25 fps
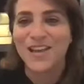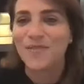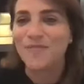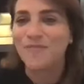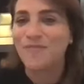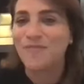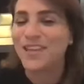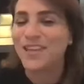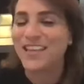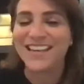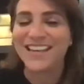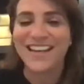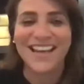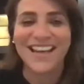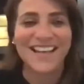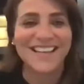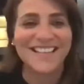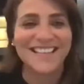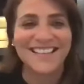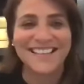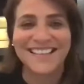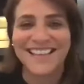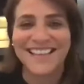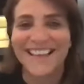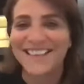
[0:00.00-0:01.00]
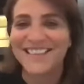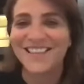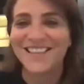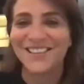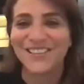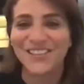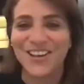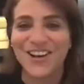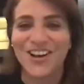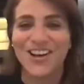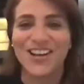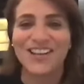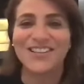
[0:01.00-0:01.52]
Pete has led the
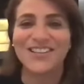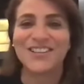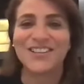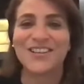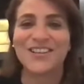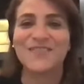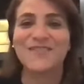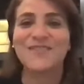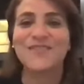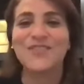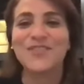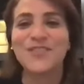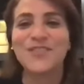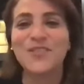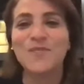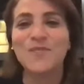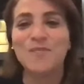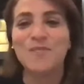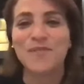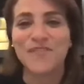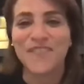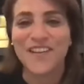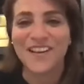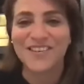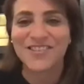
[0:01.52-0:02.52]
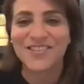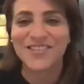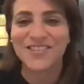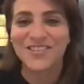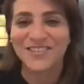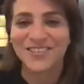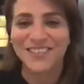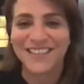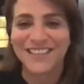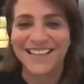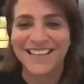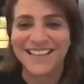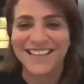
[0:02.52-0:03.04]
launch of 2 professional
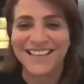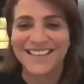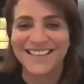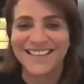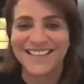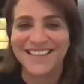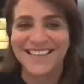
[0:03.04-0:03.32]
leagues,